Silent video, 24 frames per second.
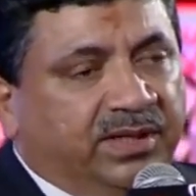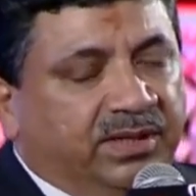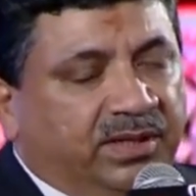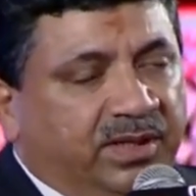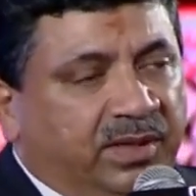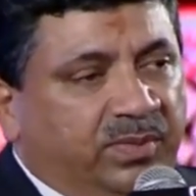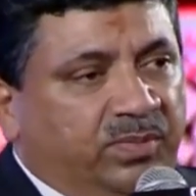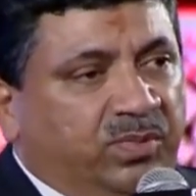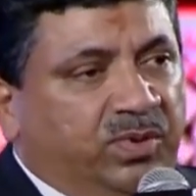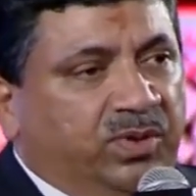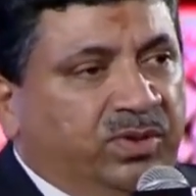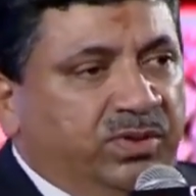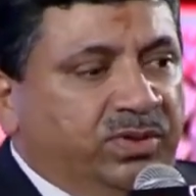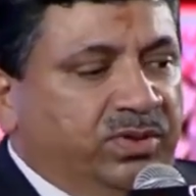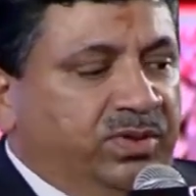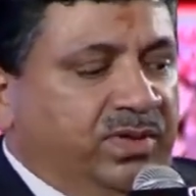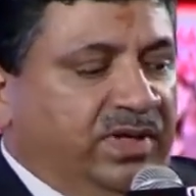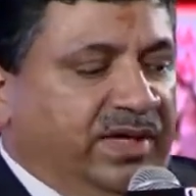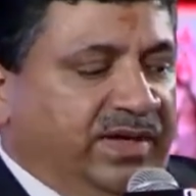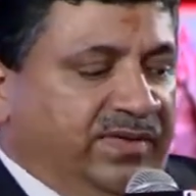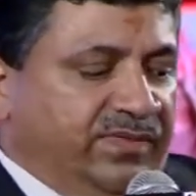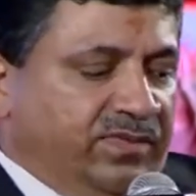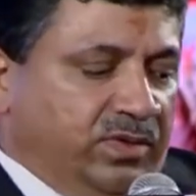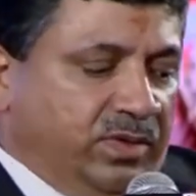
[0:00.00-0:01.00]
The more you
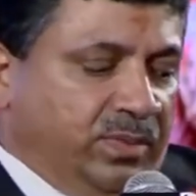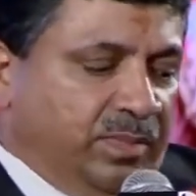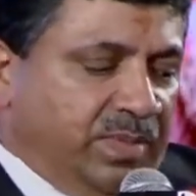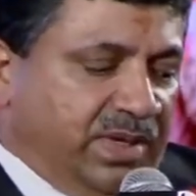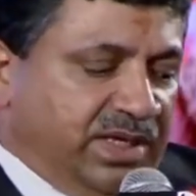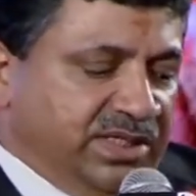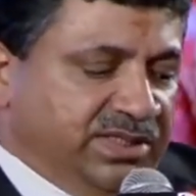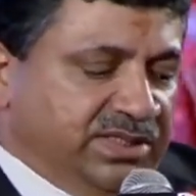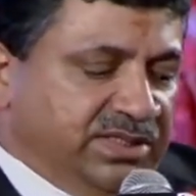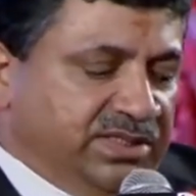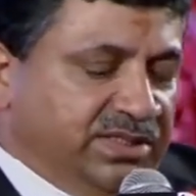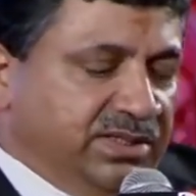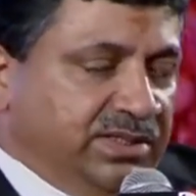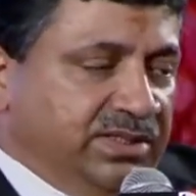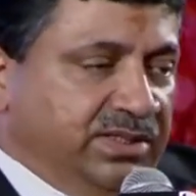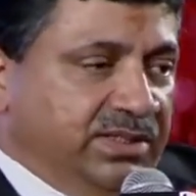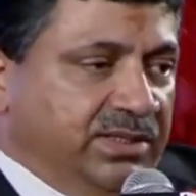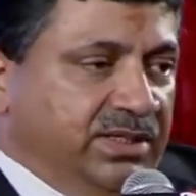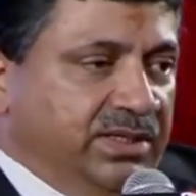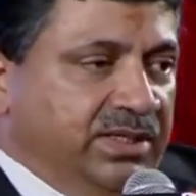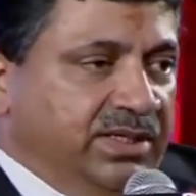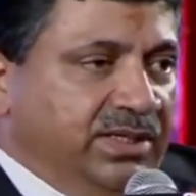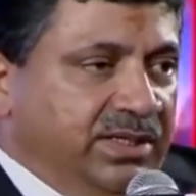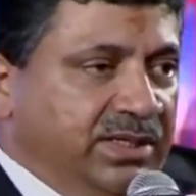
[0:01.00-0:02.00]
have robust
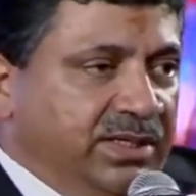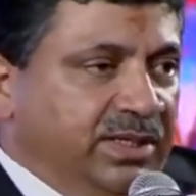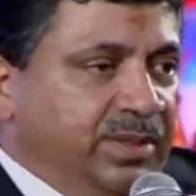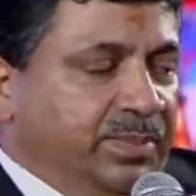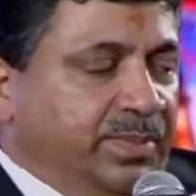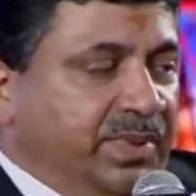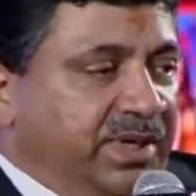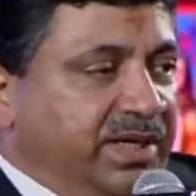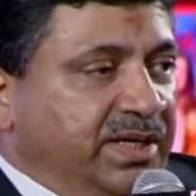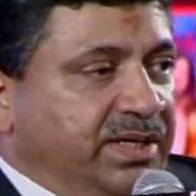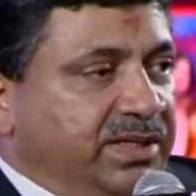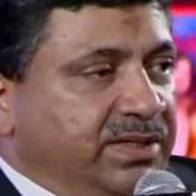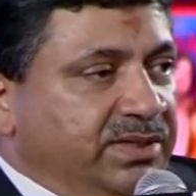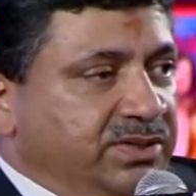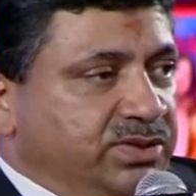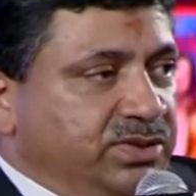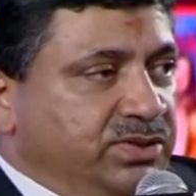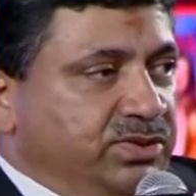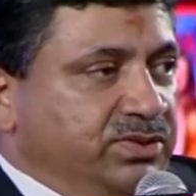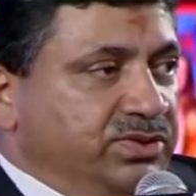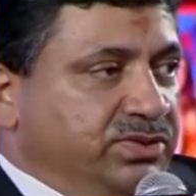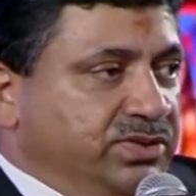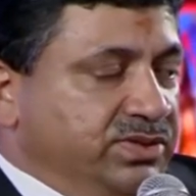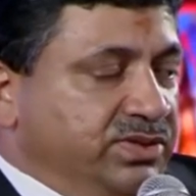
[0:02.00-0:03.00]
independent
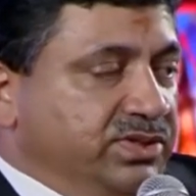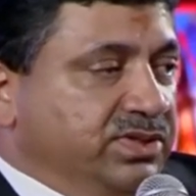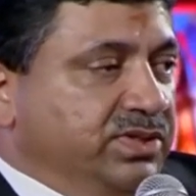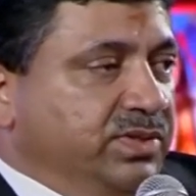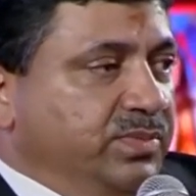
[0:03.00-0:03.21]
institutions,